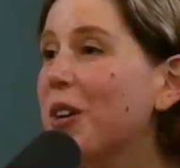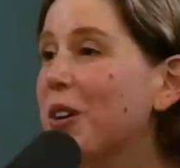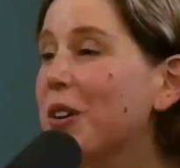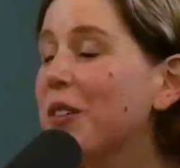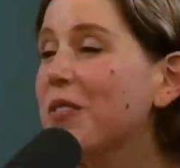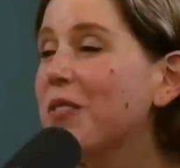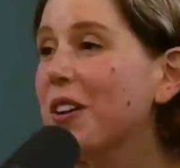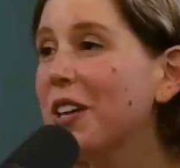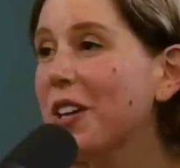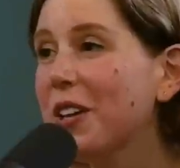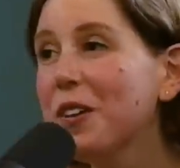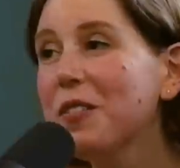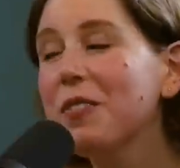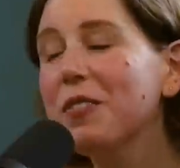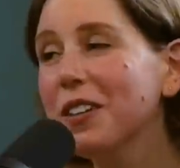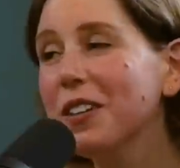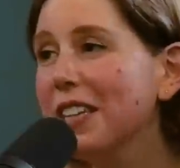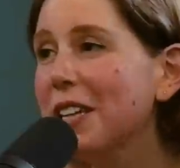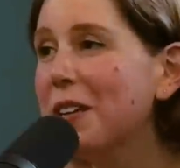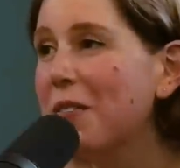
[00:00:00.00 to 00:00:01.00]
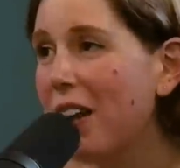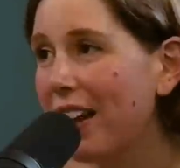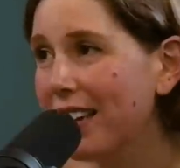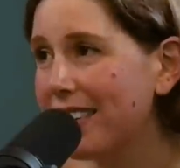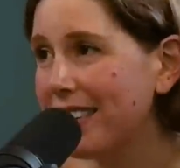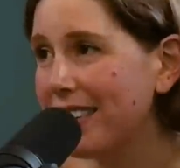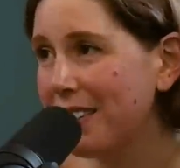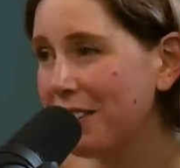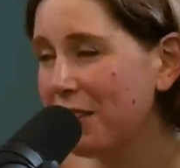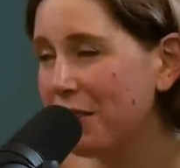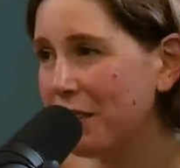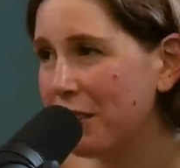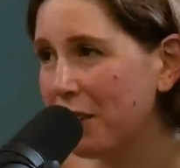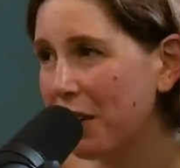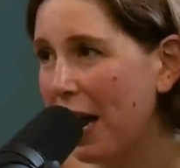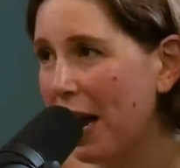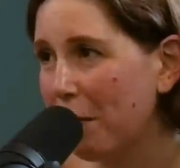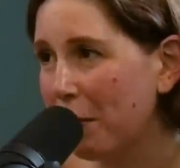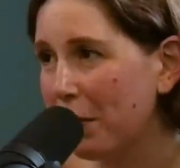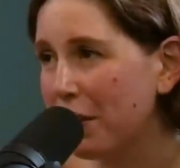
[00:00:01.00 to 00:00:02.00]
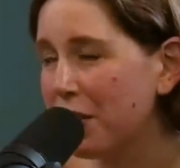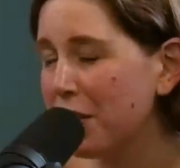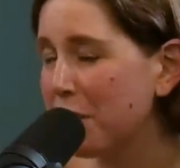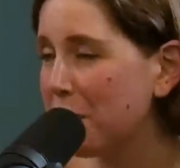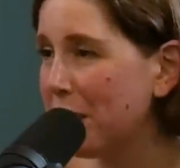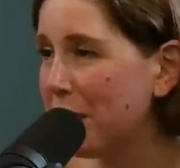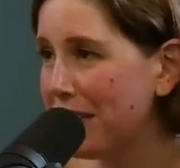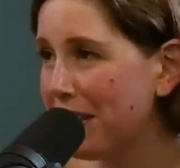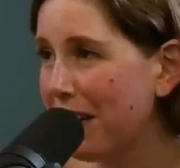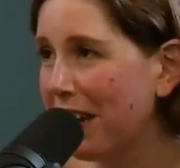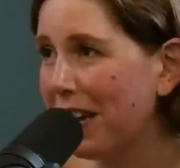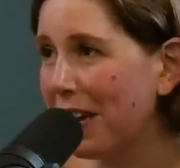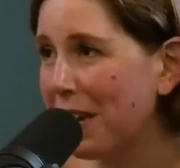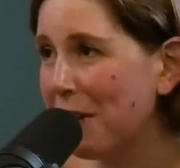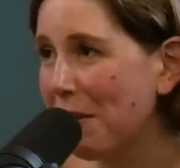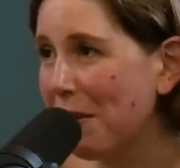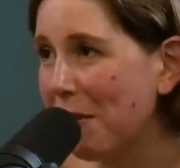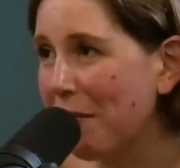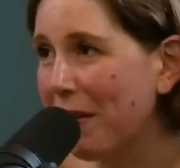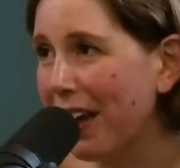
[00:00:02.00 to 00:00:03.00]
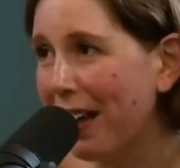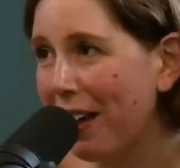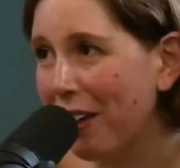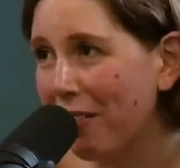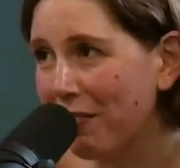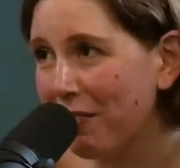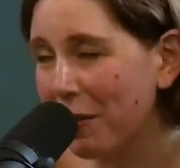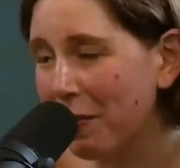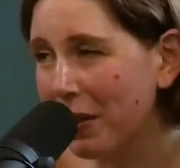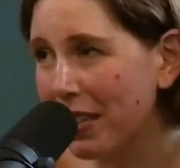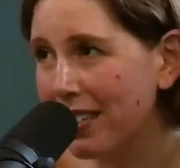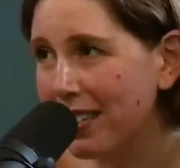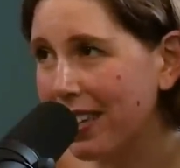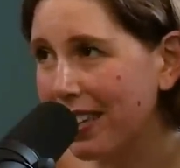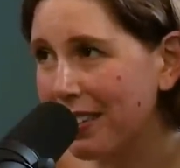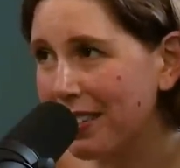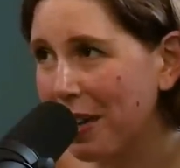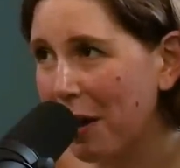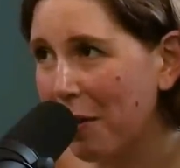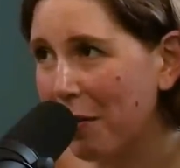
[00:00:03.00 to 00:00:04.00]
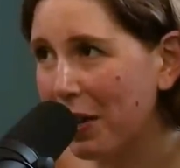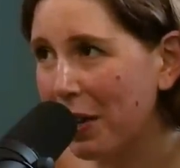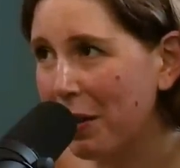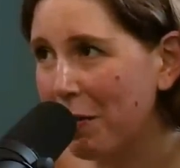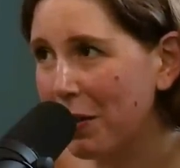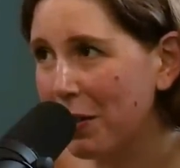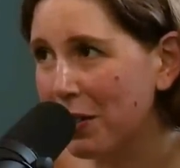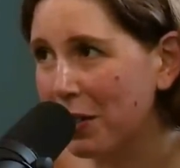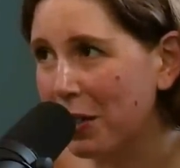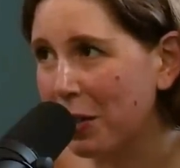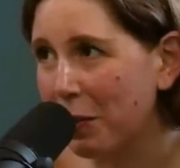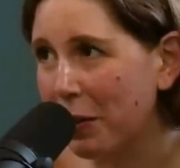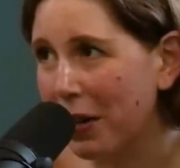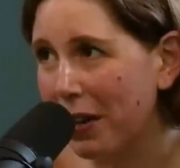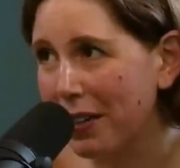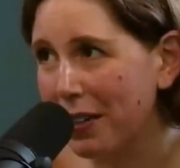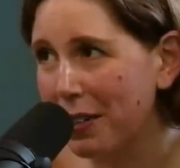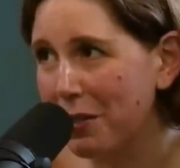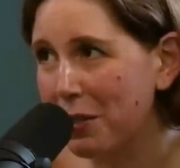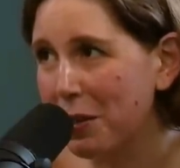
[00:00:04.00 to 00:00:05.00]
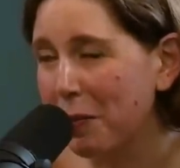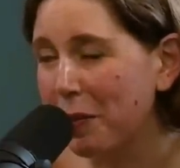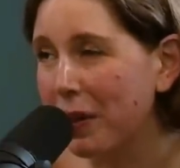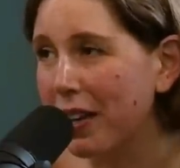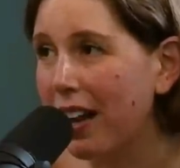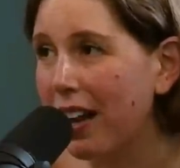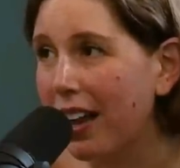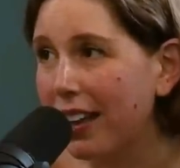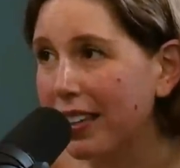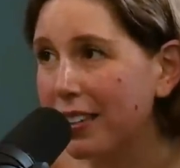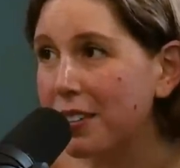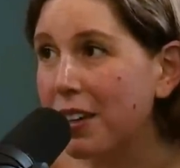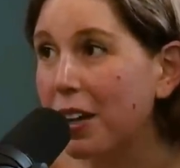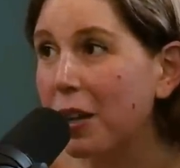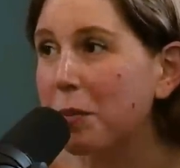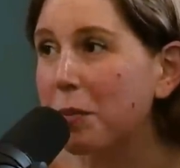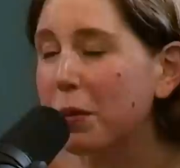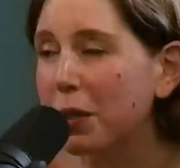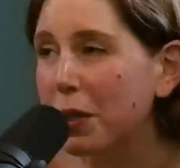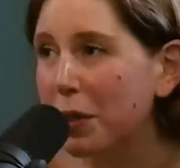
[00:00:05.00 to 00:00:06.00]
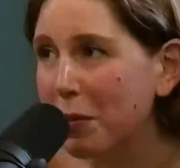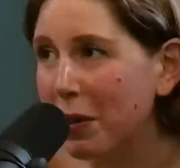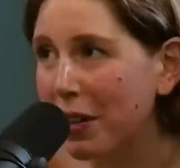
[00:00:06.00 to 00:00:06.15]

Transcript: clear you, to you? You really walked into a trap, which is me talking about my all-female sketch comedy and musical parody troupe in college called I'm Bloomers.